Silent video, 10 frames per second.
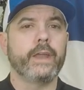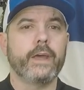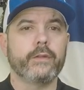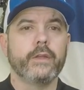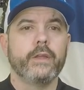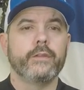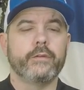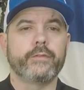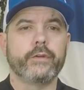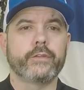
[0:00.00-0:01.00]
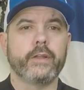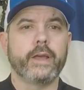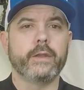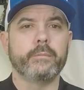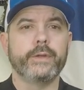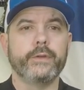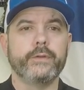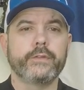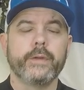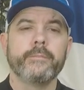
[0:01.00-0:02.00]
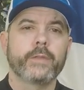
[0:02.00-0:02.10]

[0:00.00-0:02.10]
out their first line of boots,